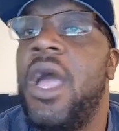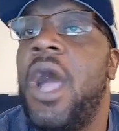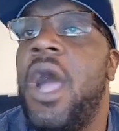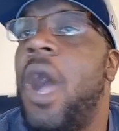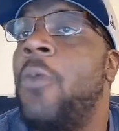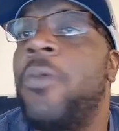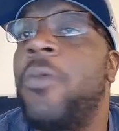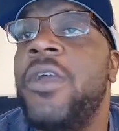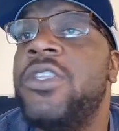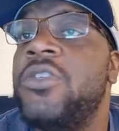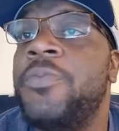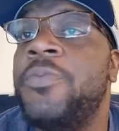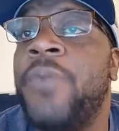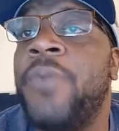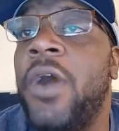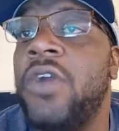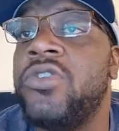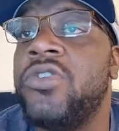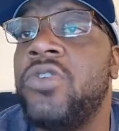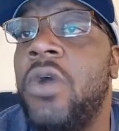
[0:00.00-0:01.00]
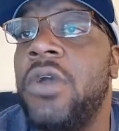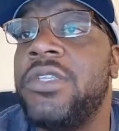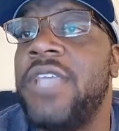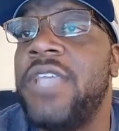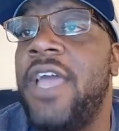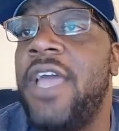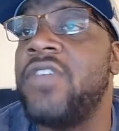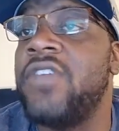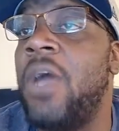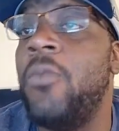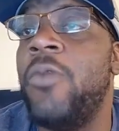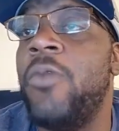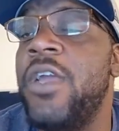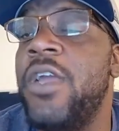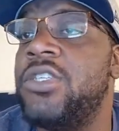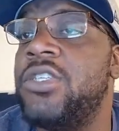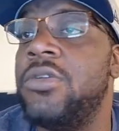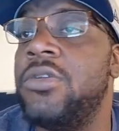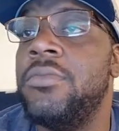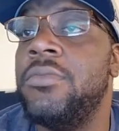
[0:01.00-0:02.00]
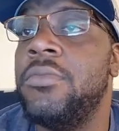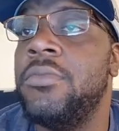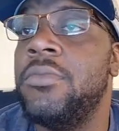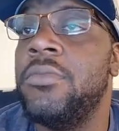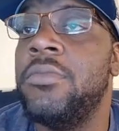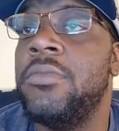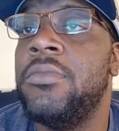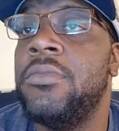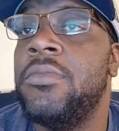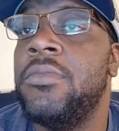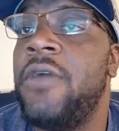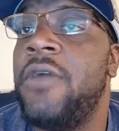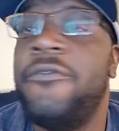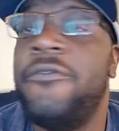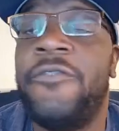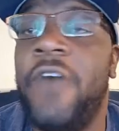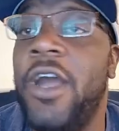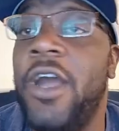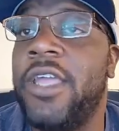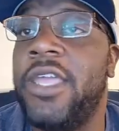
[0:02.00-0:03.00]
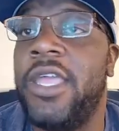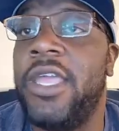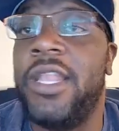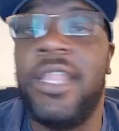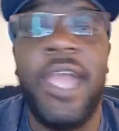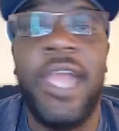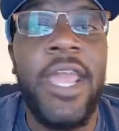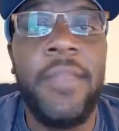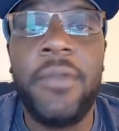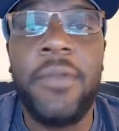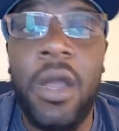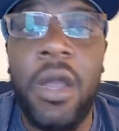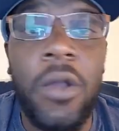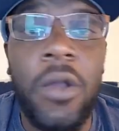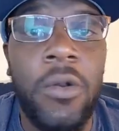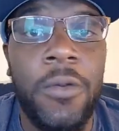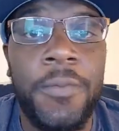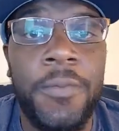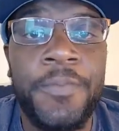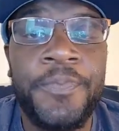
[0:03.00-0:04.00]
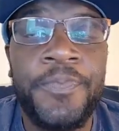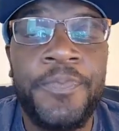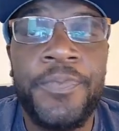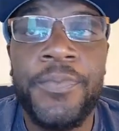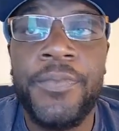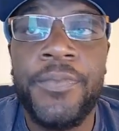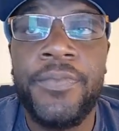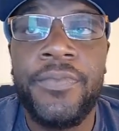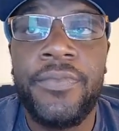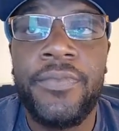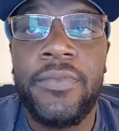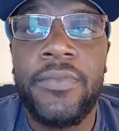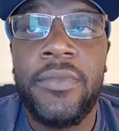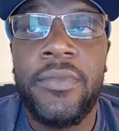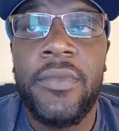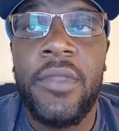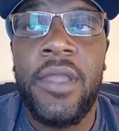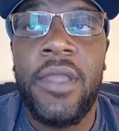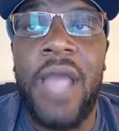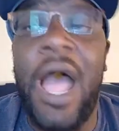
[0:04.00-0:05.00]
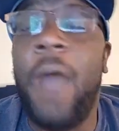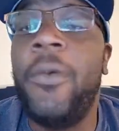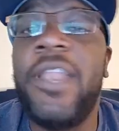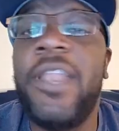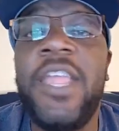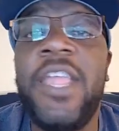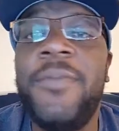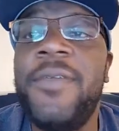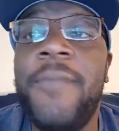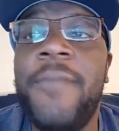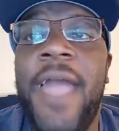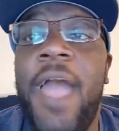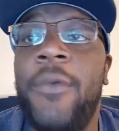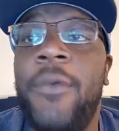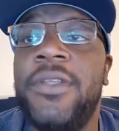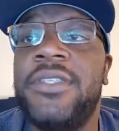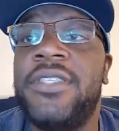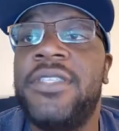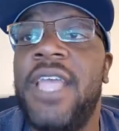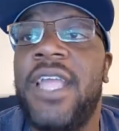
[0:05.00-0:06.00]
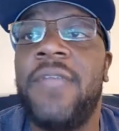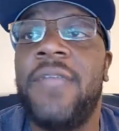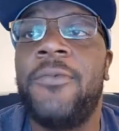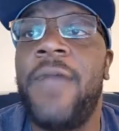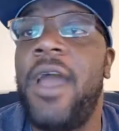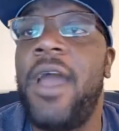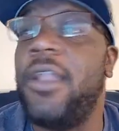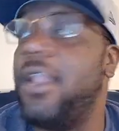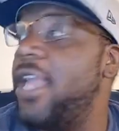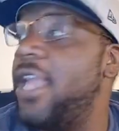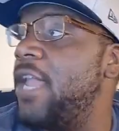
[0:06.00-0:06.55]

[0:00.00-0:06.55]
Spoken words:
I'm with you, punk drunk savage. I'm with you. Fuck it. Let him go. I wouldn't even be mad with a second round.